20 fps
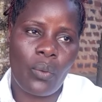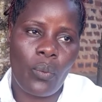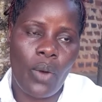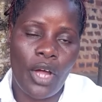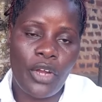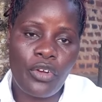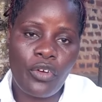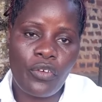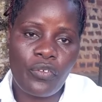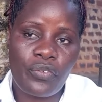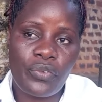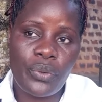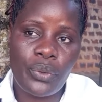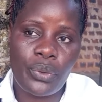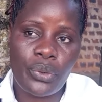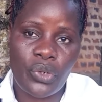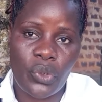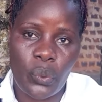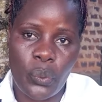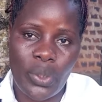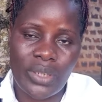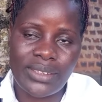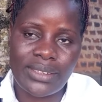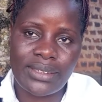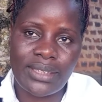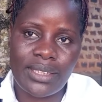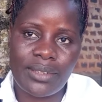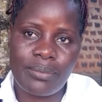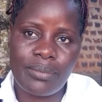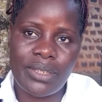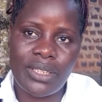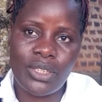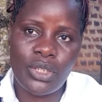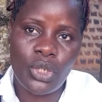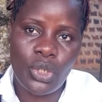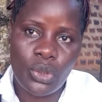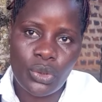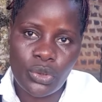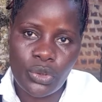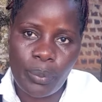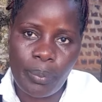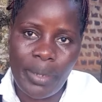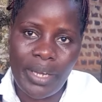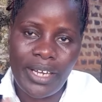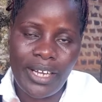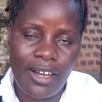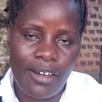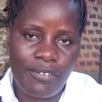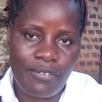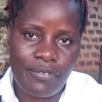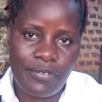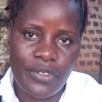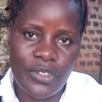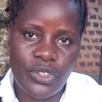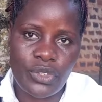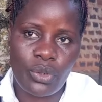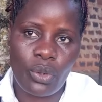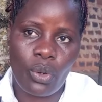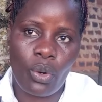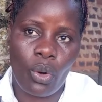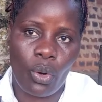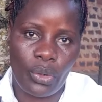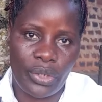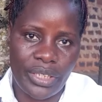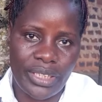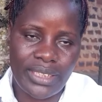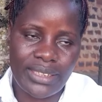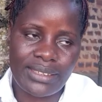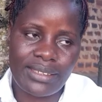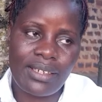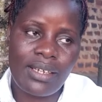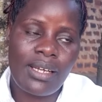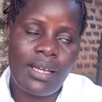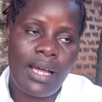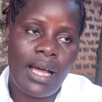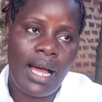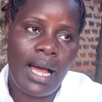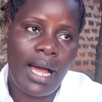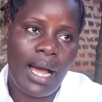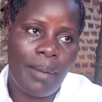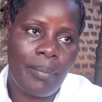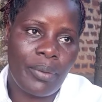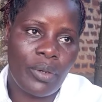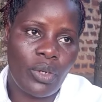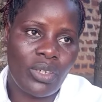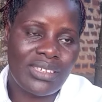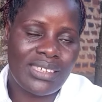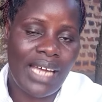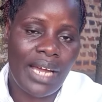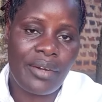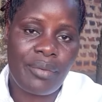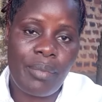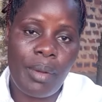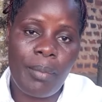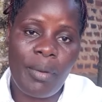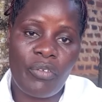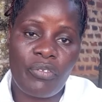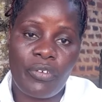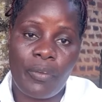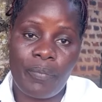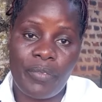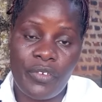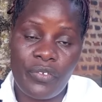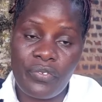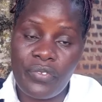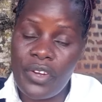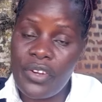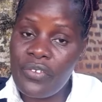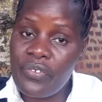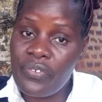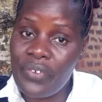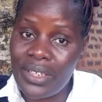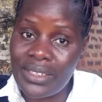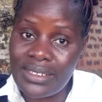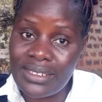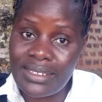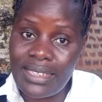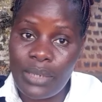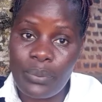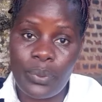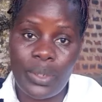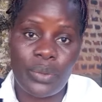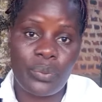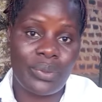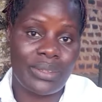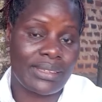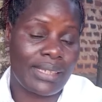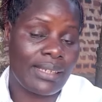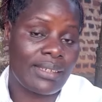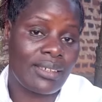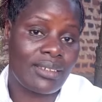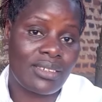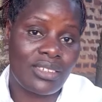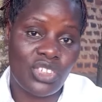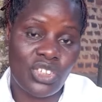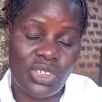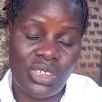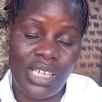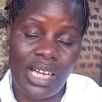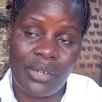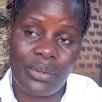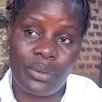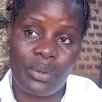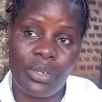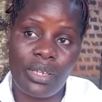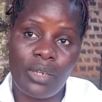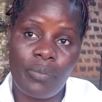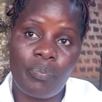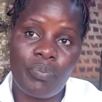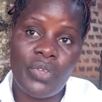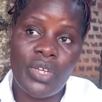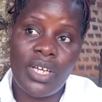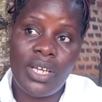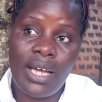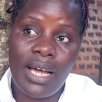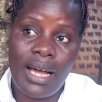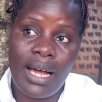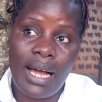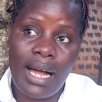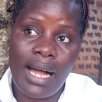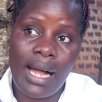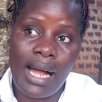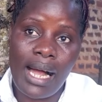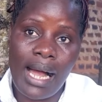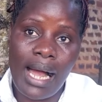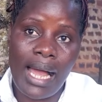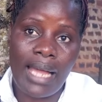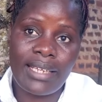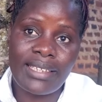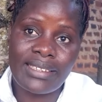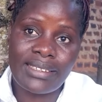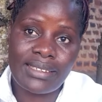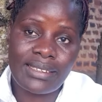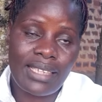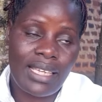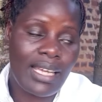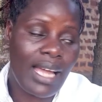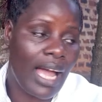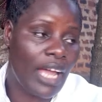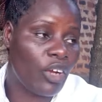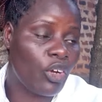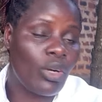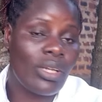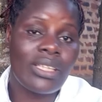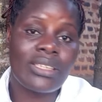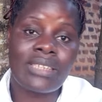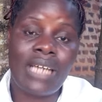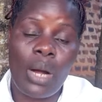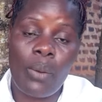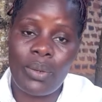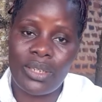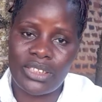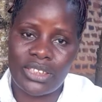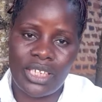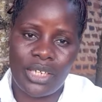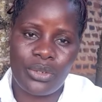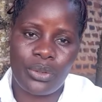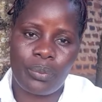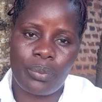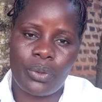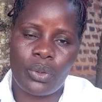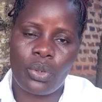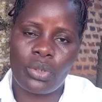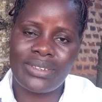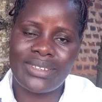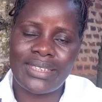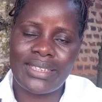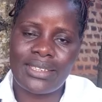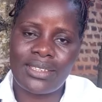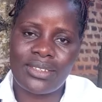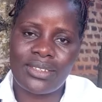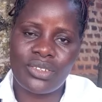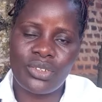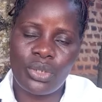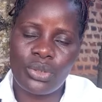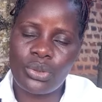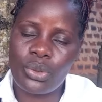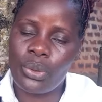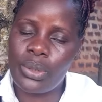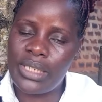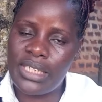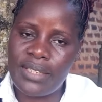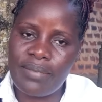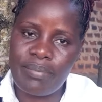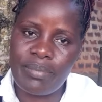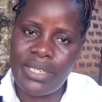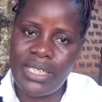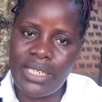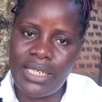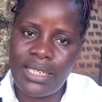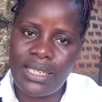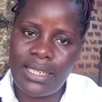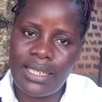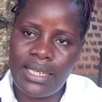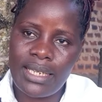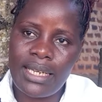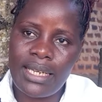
one of you requested me to make a video on it because I remember from the very first day when we started this channel, I call it our channel because it is not only me,